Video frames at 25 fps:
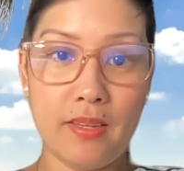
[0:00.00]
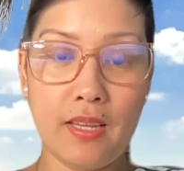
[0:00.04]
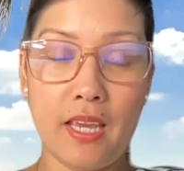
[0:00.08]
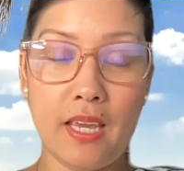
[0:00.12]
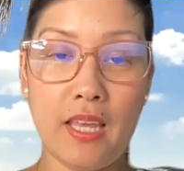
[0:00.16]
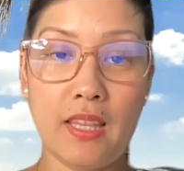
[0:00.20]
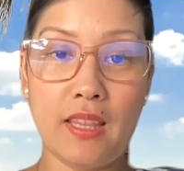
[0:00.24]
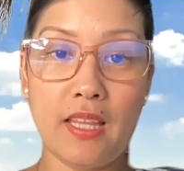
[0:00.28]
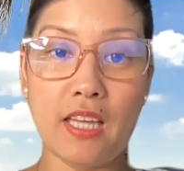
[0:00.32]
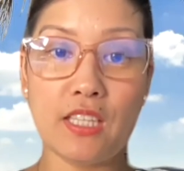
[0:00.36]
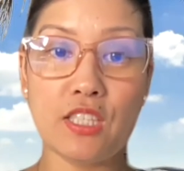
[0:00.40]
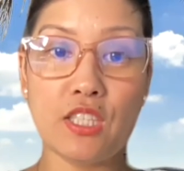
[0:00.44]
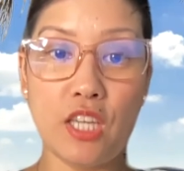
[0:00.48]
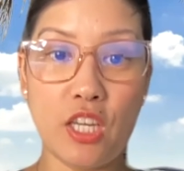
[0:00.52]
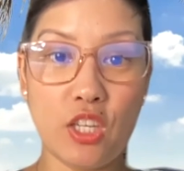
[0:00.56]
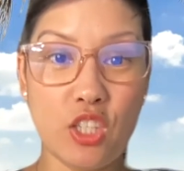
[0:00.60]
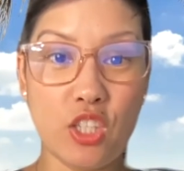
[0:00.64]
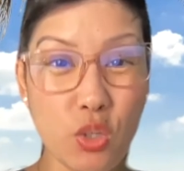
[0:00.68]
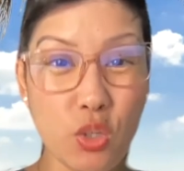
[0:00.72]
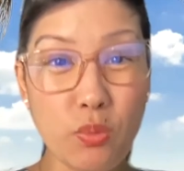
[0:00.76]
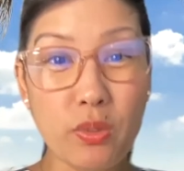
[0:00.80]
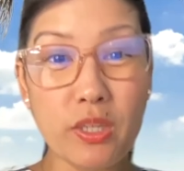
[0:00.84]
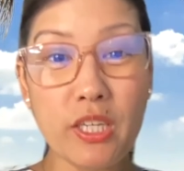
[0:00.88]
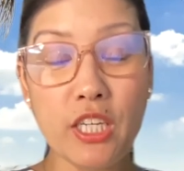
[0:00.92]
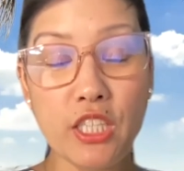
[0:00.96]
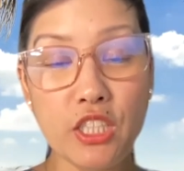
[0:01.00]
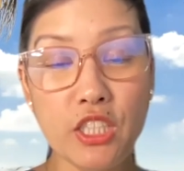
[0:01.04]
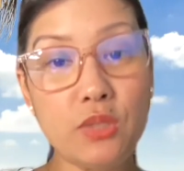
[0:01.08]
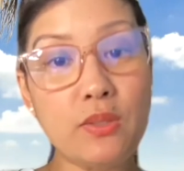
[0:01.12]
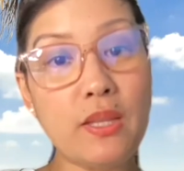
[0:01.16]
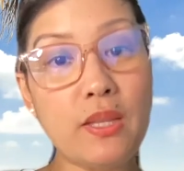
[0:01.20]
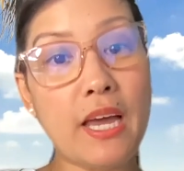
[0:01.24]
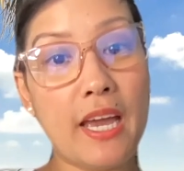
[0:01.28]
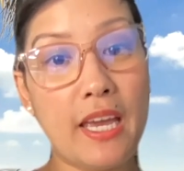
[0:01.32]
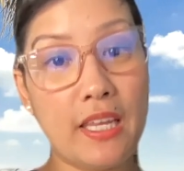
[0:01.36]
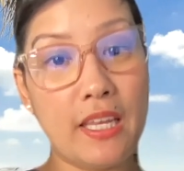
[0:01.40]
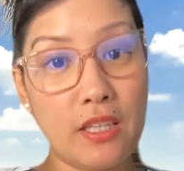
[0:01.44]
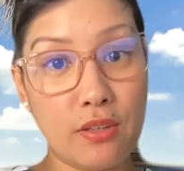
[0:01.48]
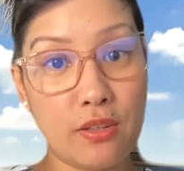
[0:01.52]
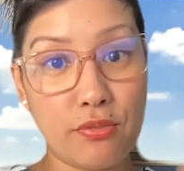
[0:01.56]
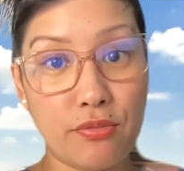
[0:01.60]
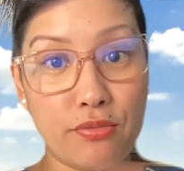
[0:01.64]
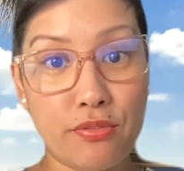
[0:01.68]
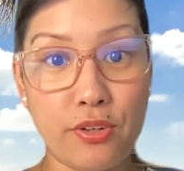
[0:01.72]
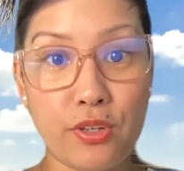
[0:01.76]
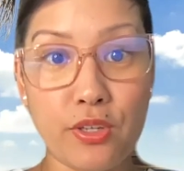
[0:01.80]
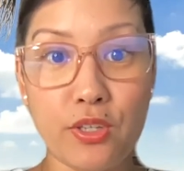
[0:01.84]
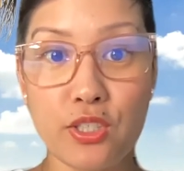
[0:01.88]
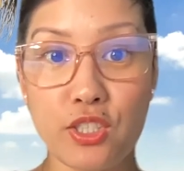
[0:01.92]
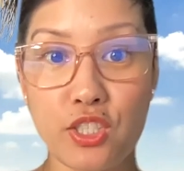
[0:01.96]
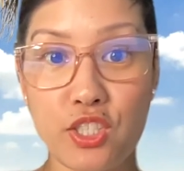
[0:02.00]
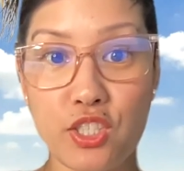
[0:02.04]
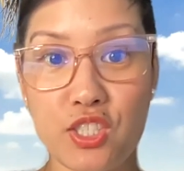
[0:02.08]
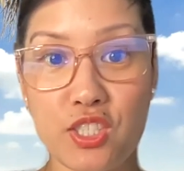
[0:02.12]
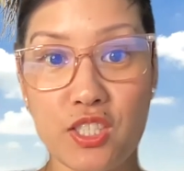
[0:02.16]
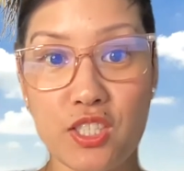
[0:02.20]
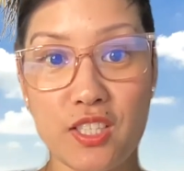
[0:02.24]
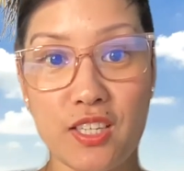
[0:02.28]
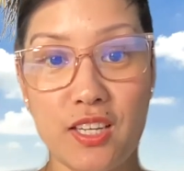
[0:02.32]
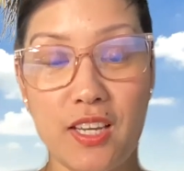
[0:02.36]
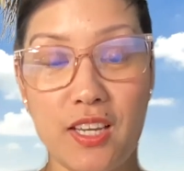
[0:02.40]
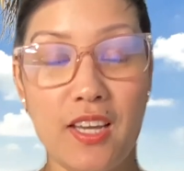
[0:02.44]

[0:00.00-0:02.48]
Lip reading: And you want to do that in the first